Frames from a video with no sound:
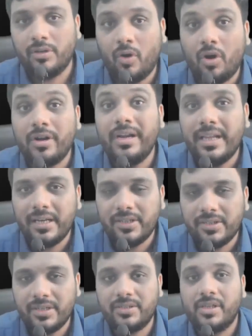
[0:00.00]
the audit
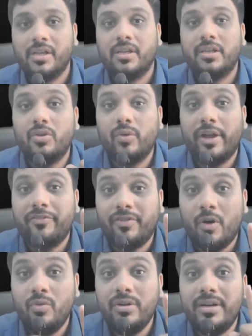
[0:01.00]
English is you have
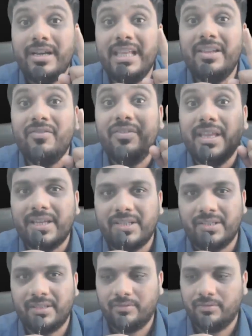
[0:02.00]
found
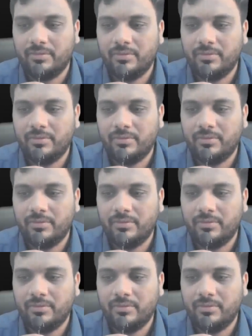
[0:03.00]
deviation.